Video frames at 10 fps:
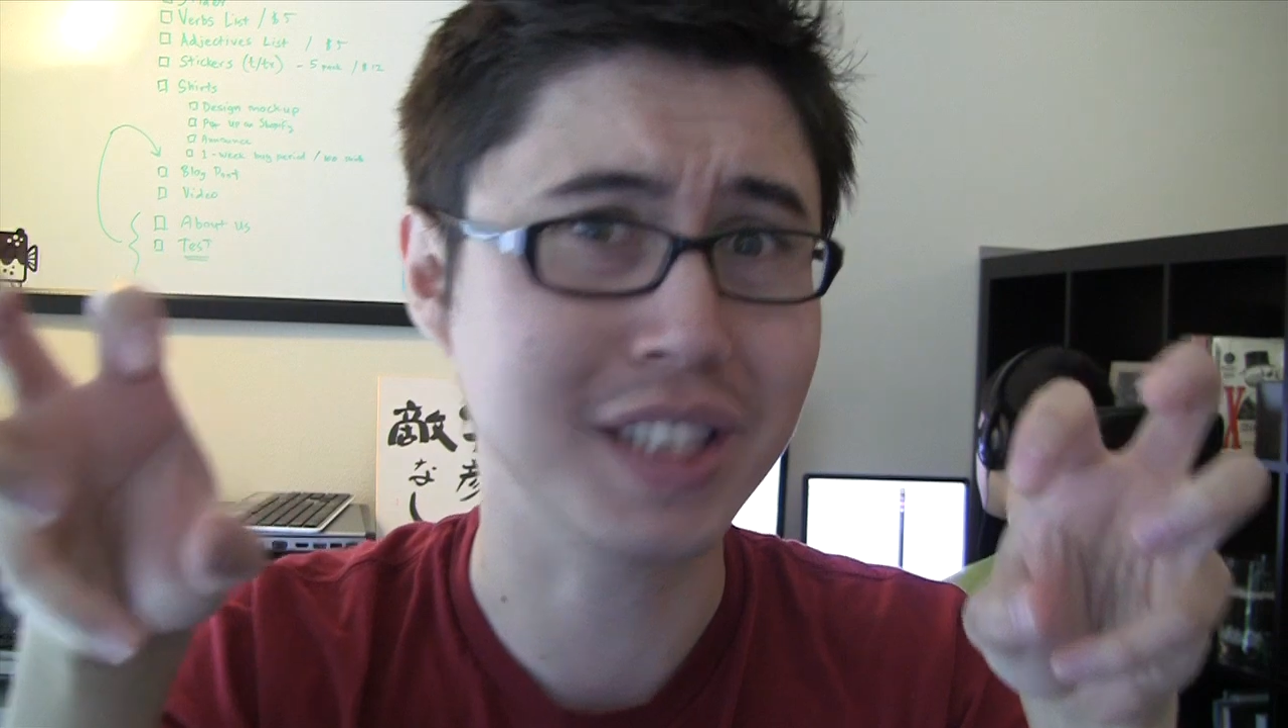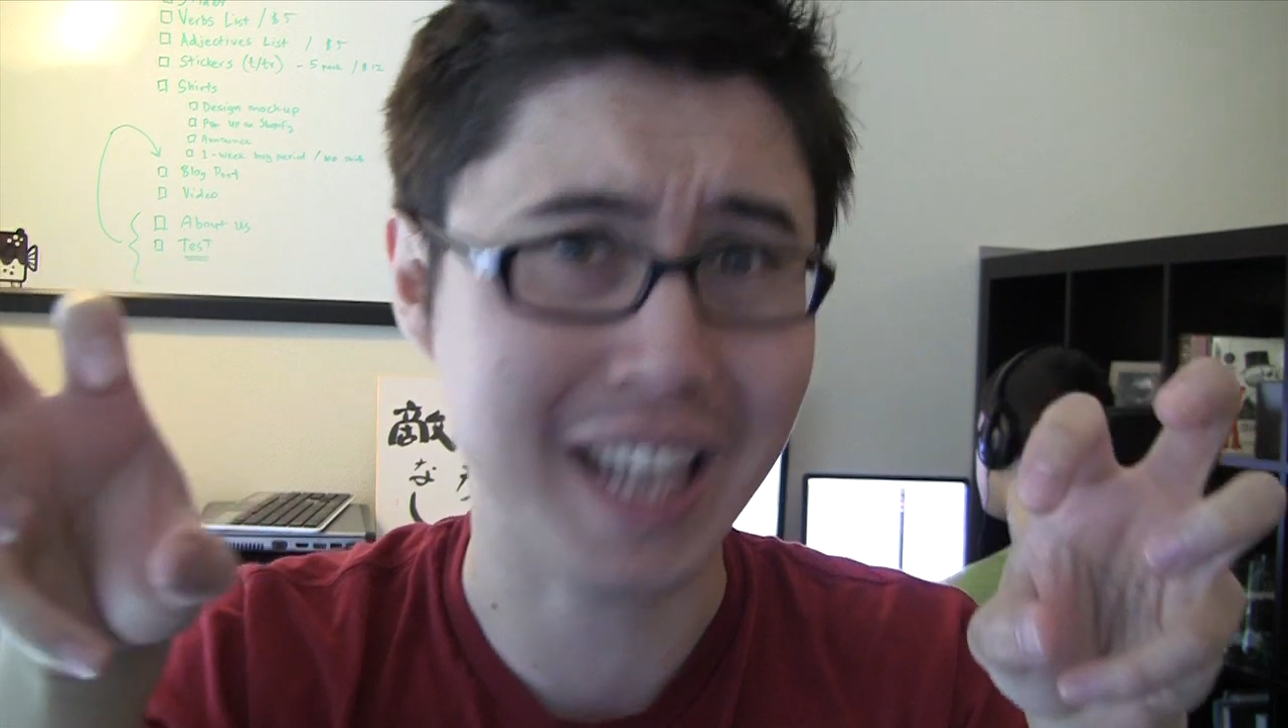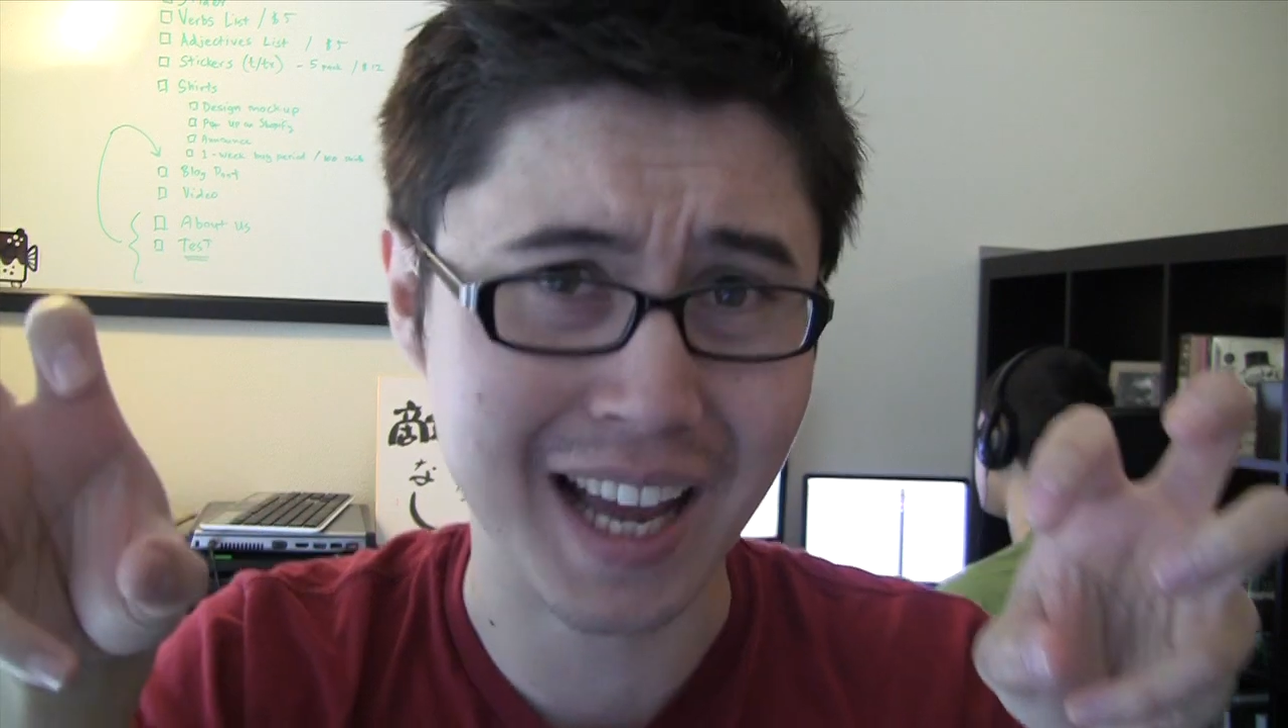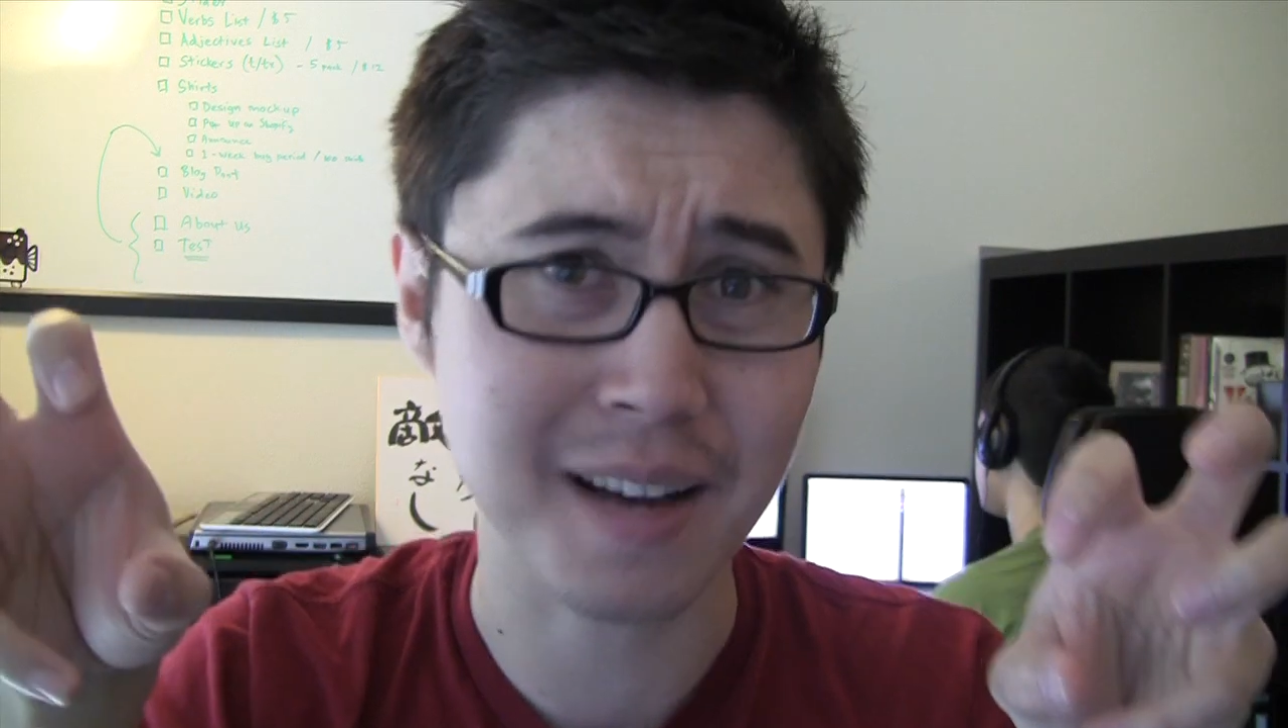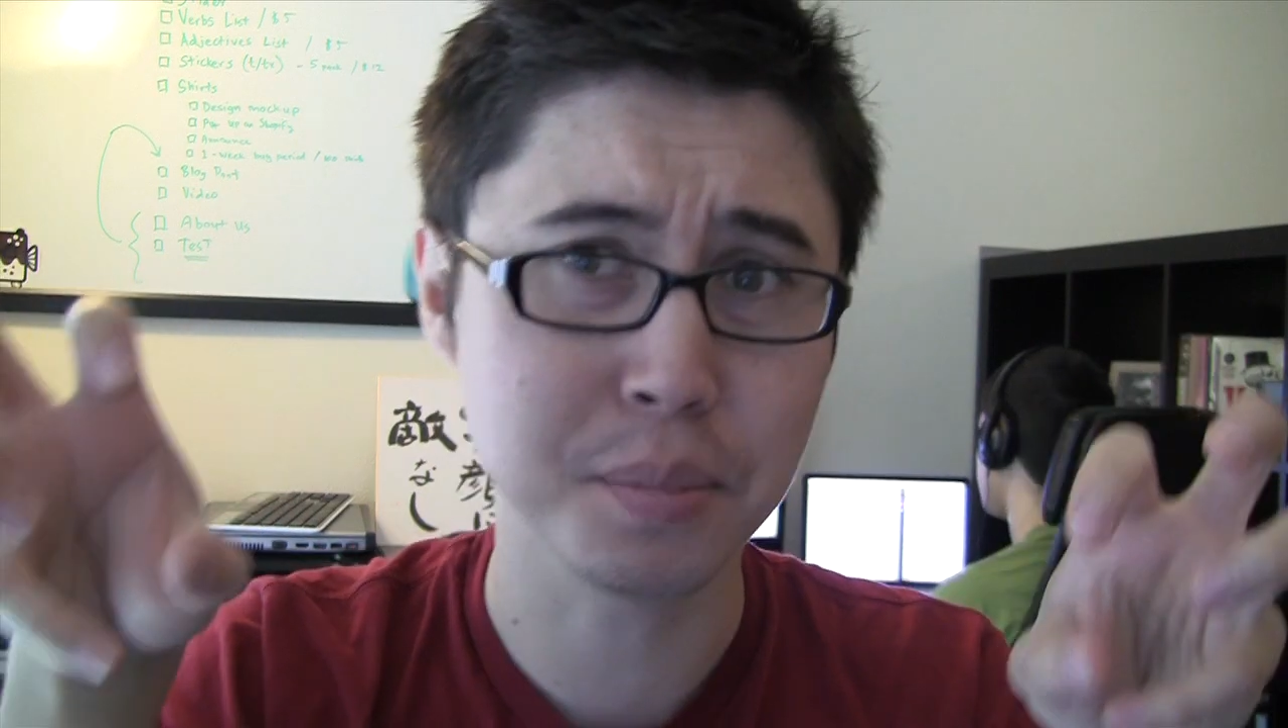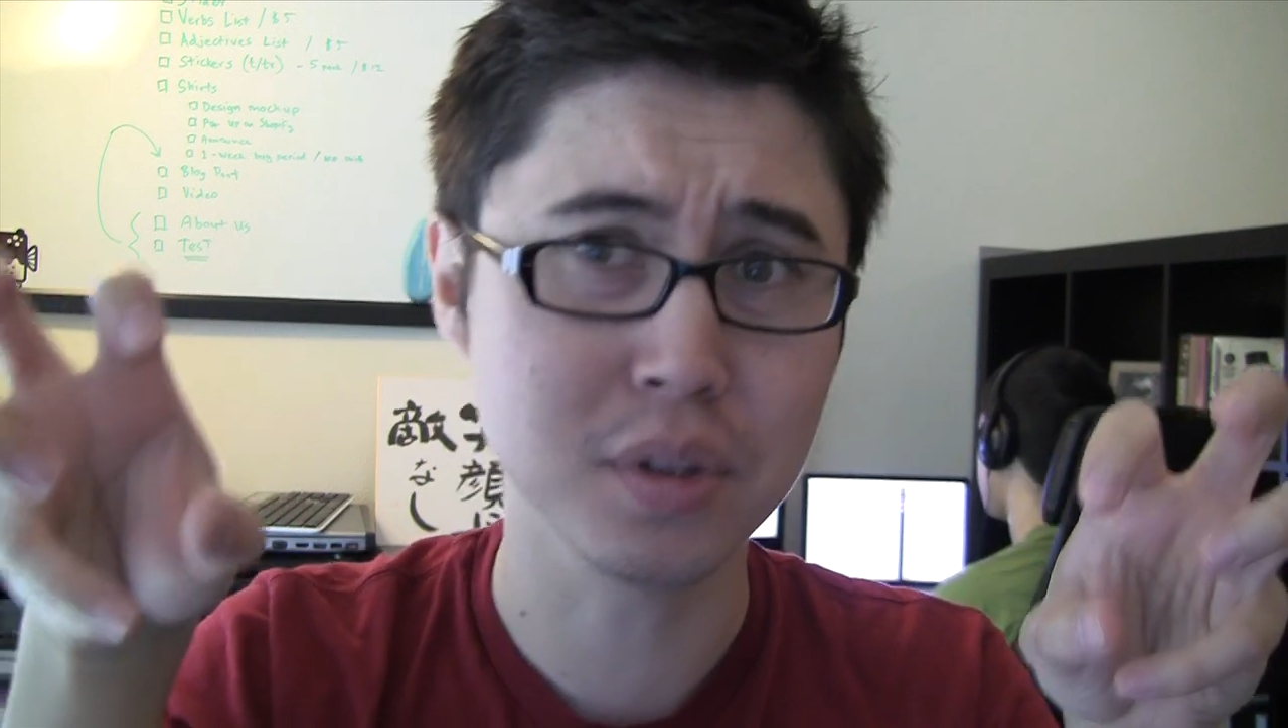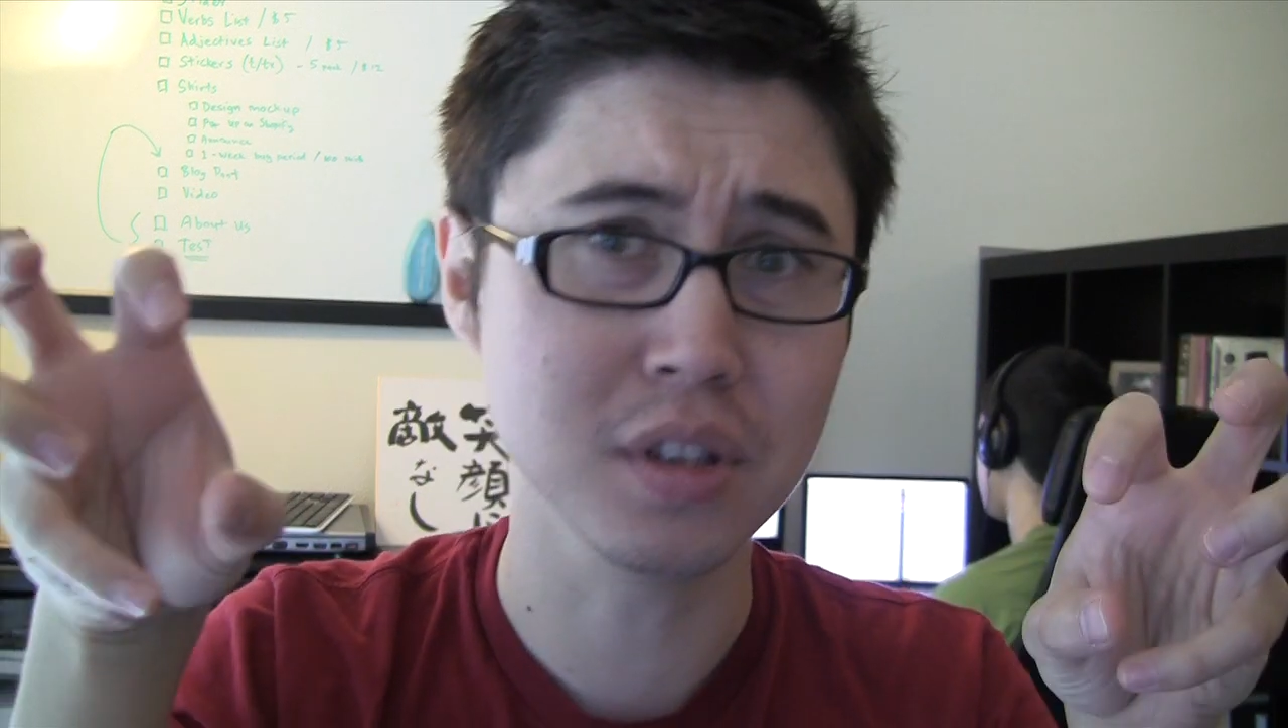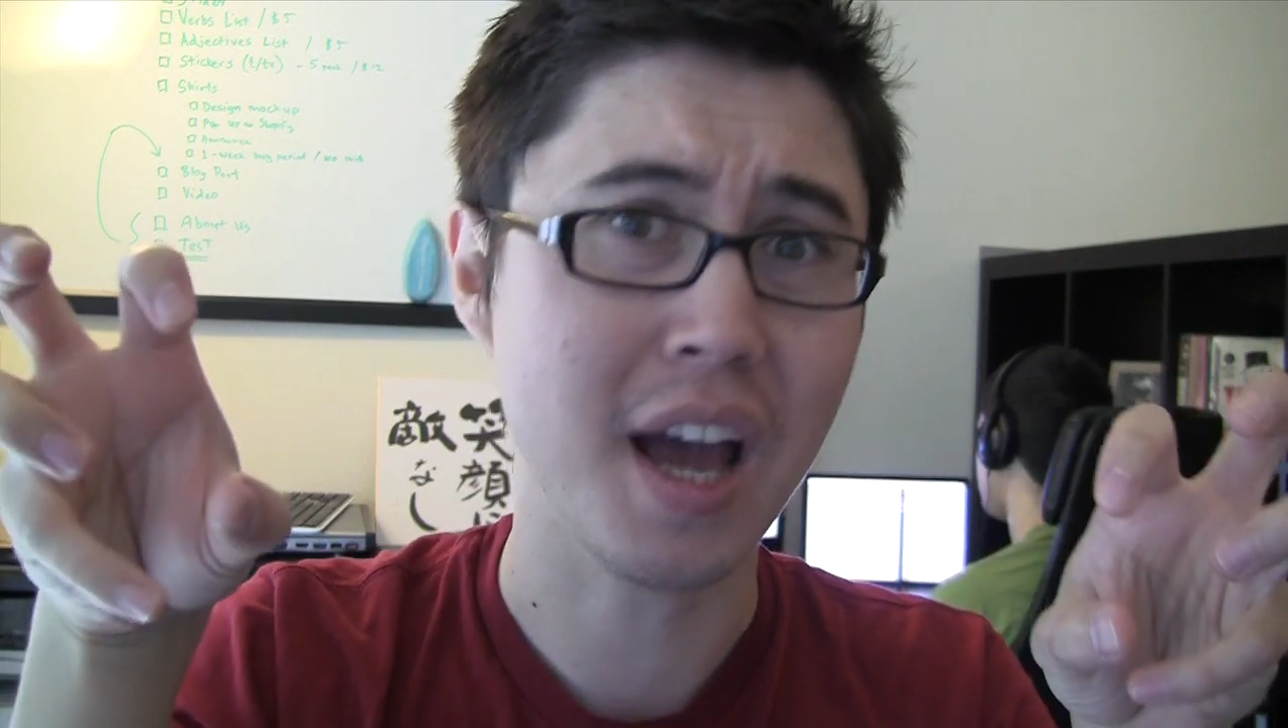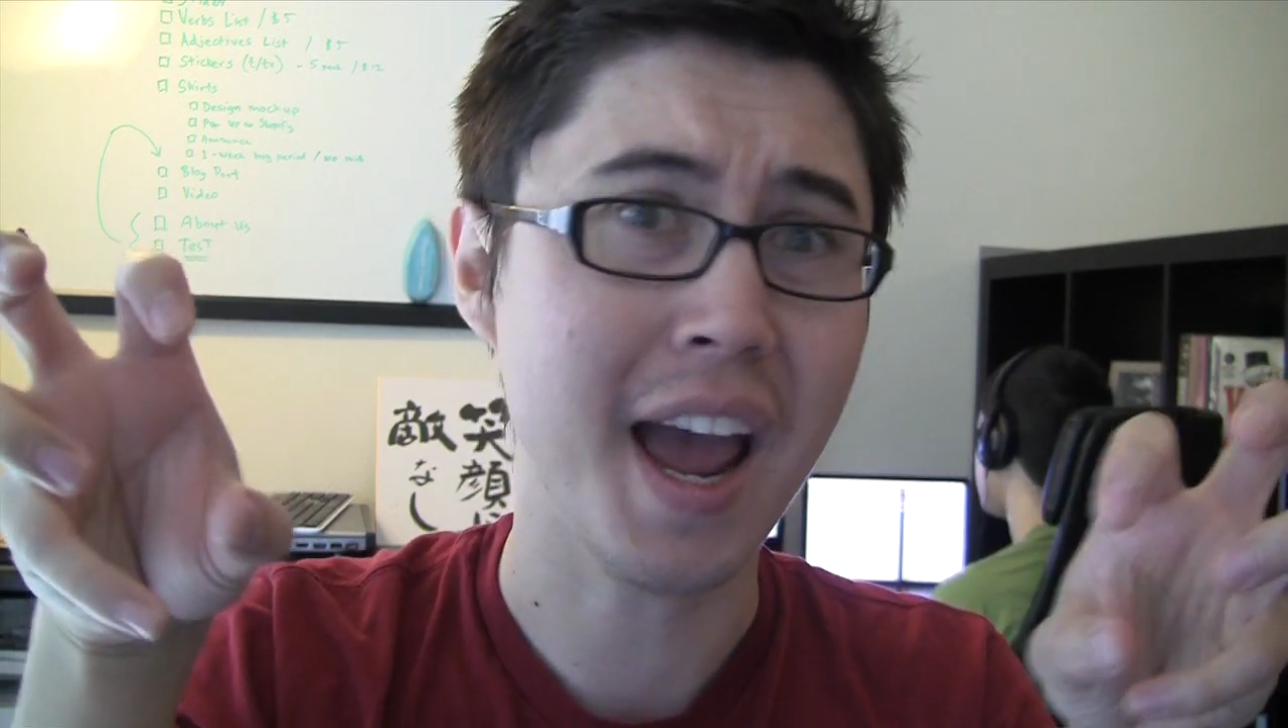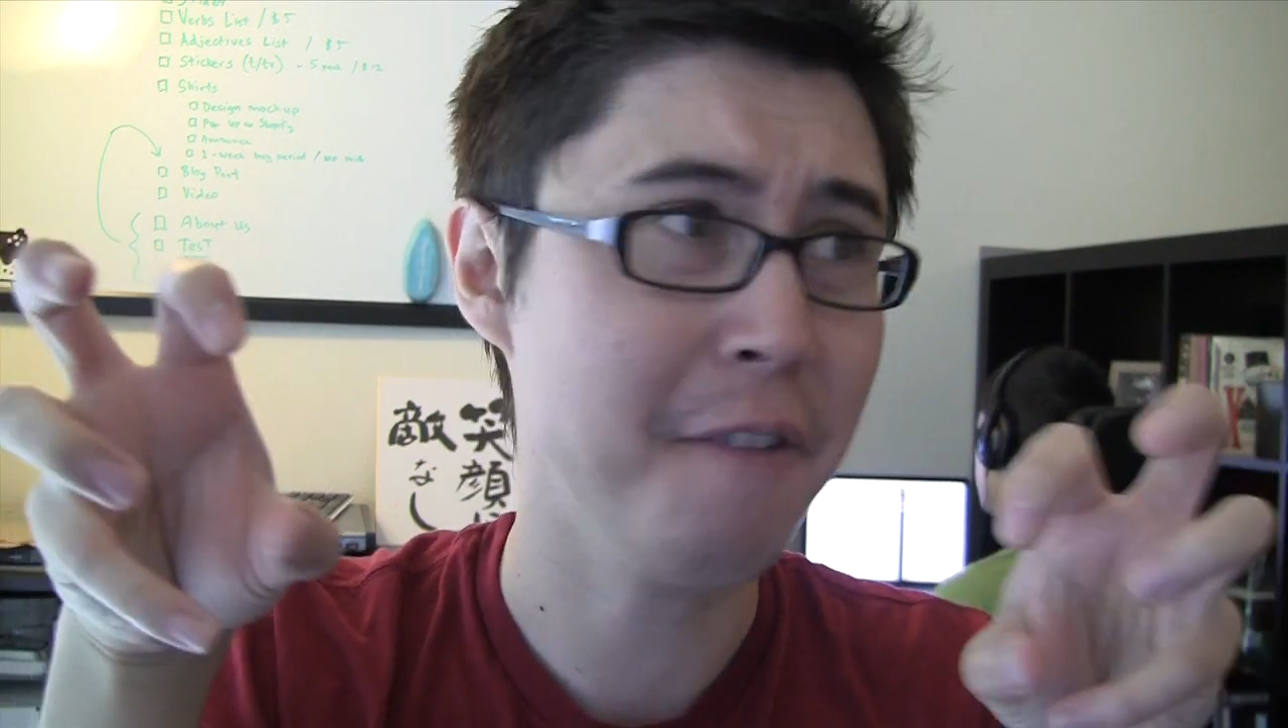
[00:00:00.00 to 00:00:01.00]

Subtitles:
Campbell?